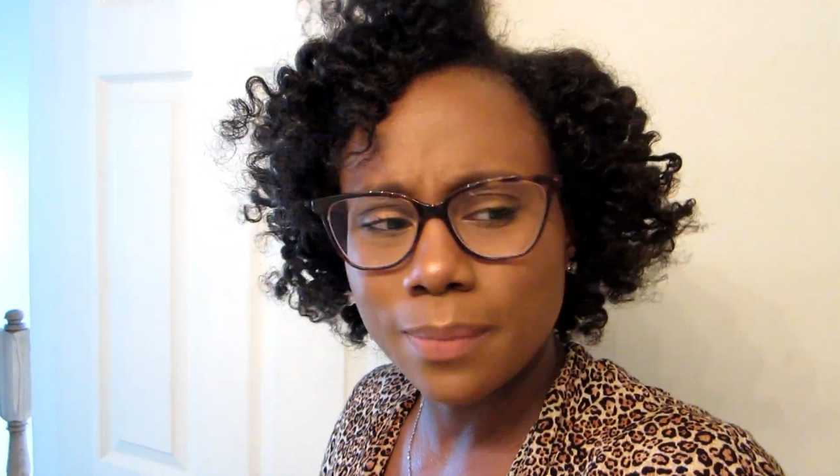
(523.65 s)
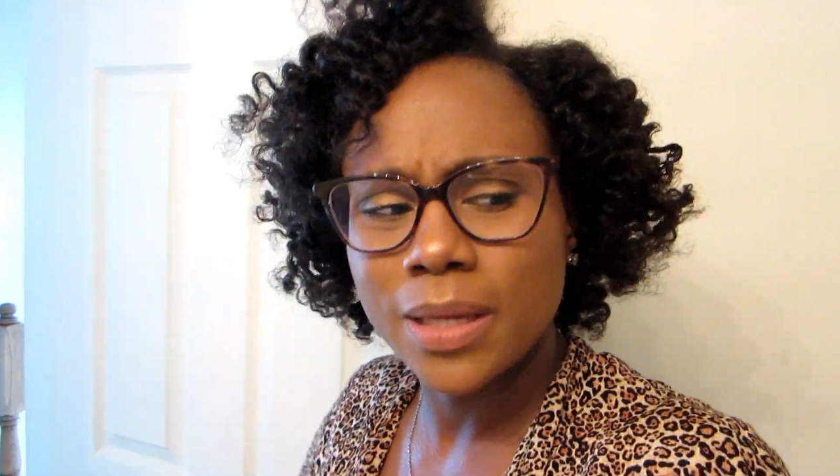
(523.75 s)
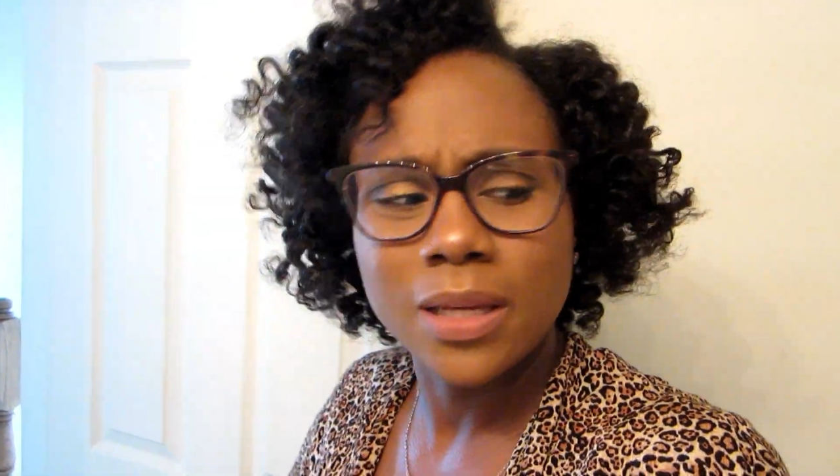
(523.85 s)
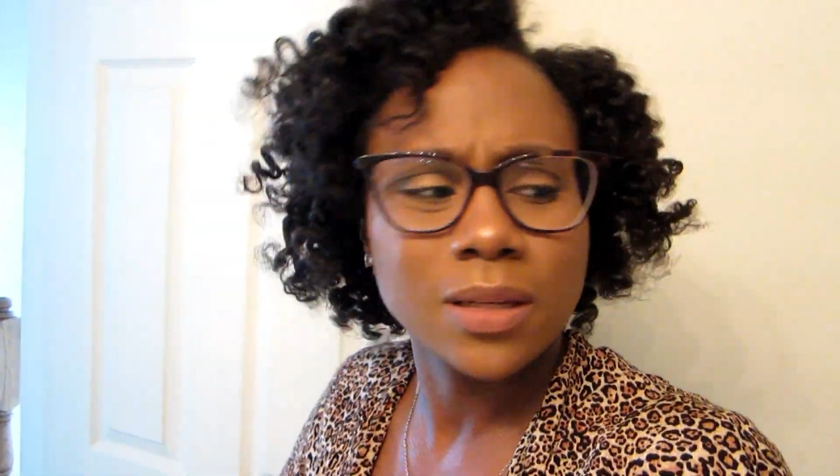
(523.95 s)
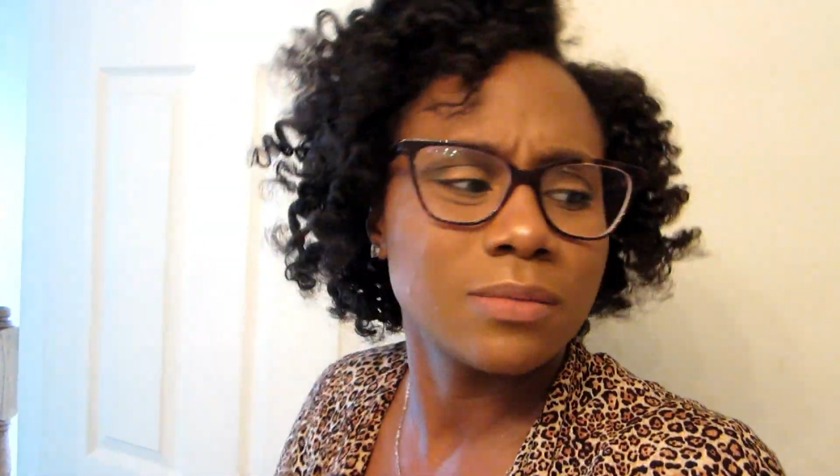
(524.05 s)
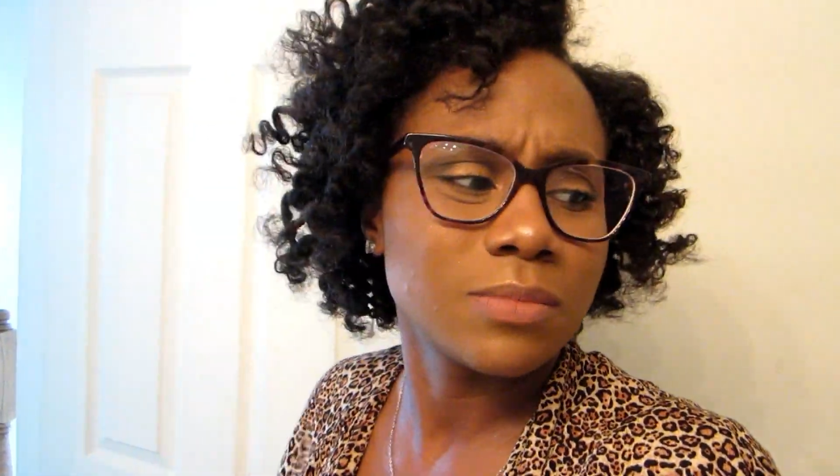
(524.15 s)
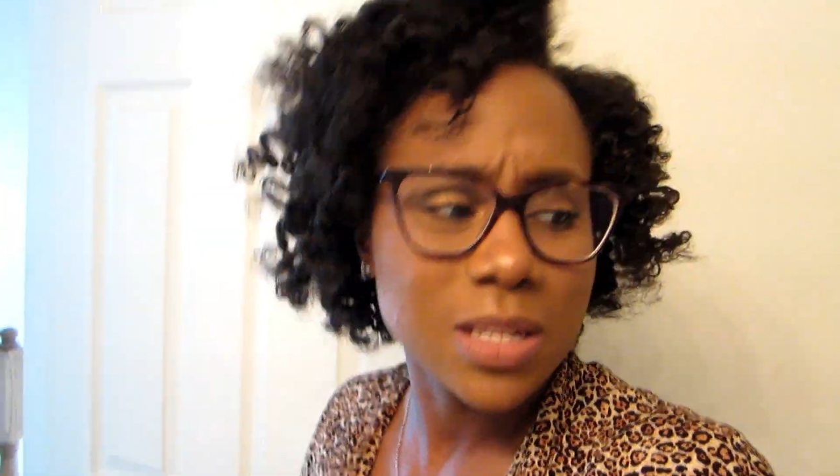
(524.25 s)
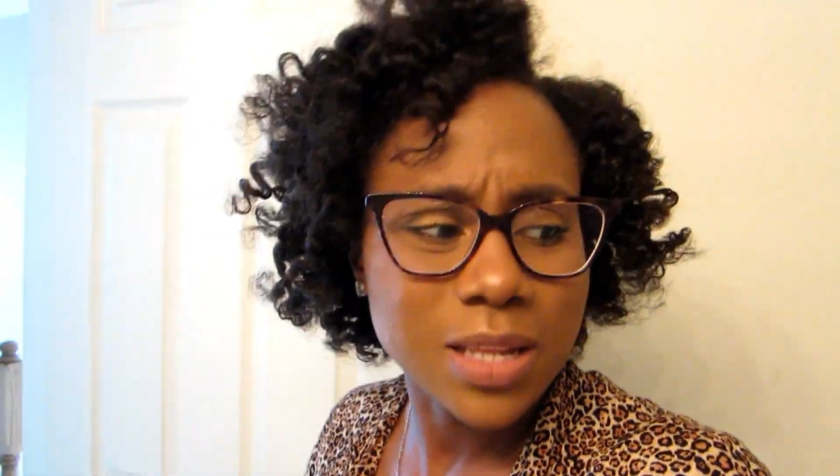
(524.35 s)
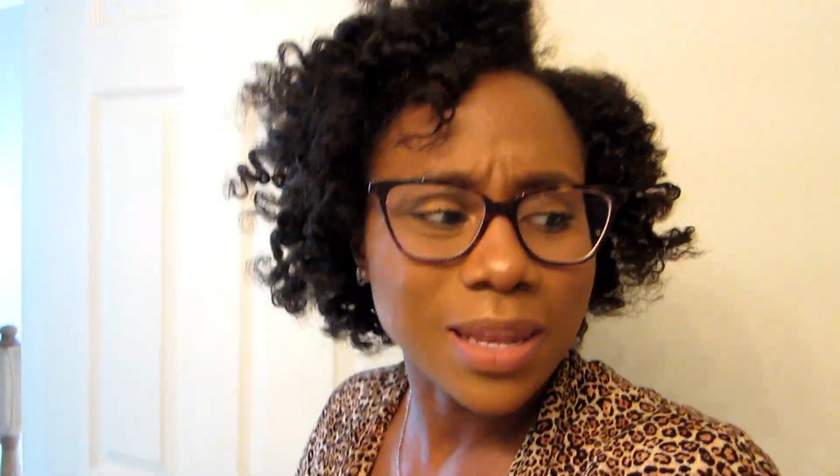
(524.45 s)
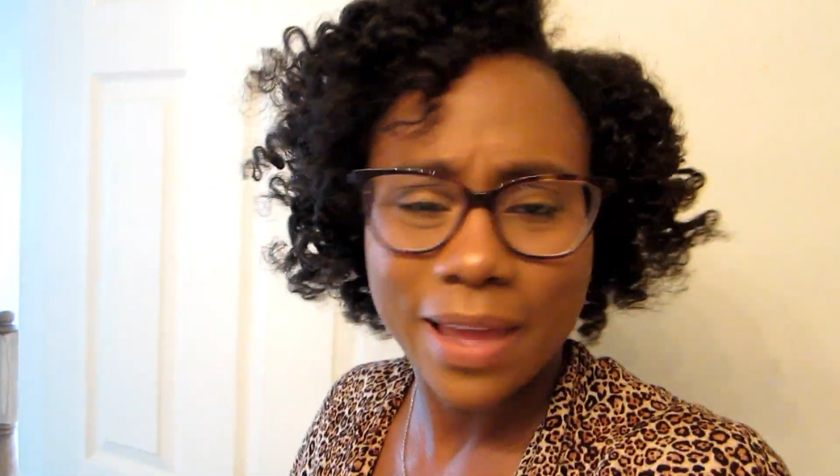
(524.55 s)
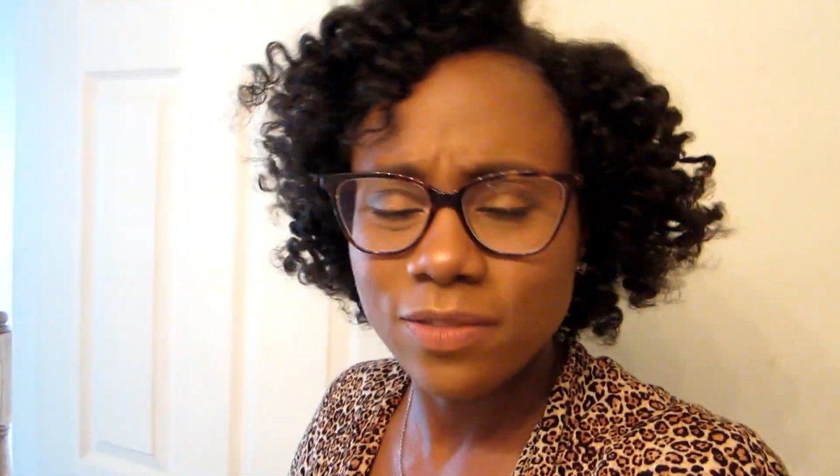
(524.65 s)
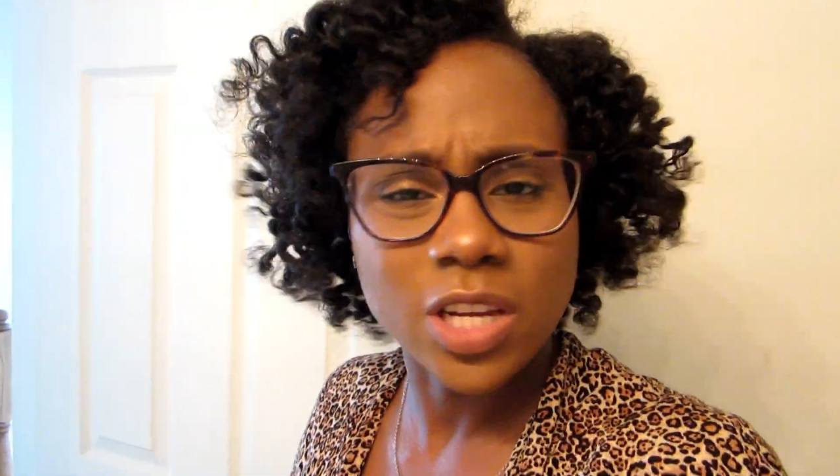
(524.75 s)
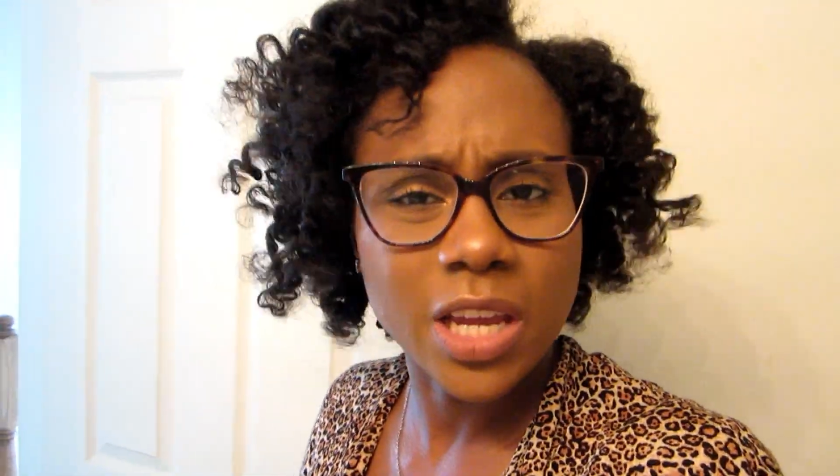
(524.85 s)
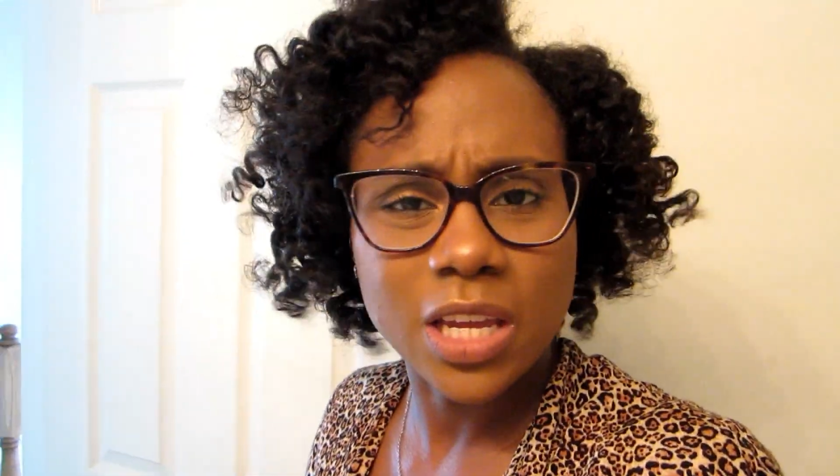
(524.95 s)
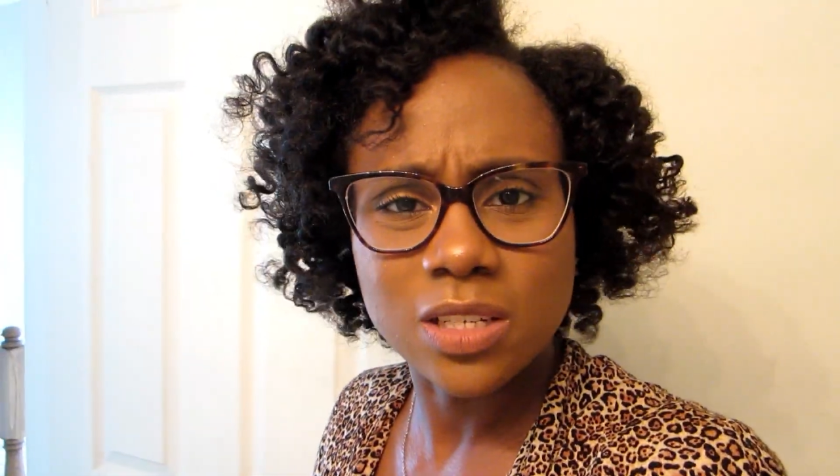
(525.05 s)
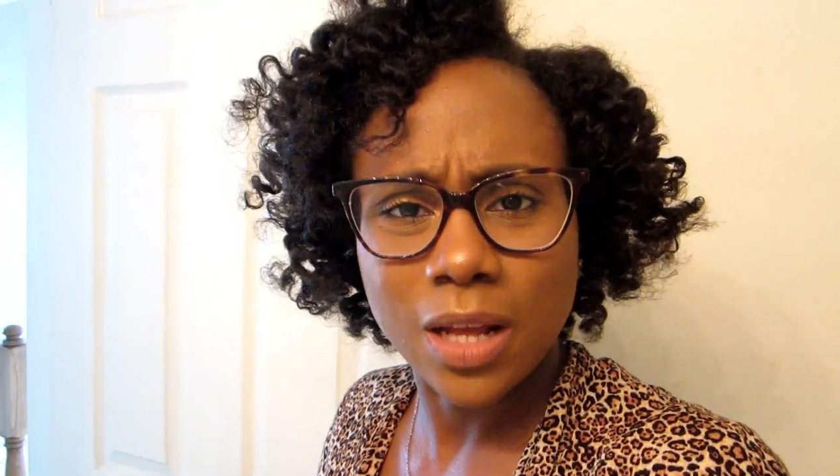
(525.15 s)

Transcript: mean, that's a life change.